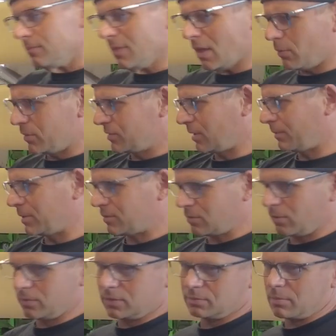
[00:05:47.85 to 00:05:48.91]
And when something's
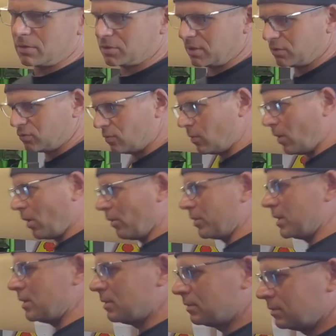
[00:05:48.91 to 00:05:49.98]
got this much extra wiring in,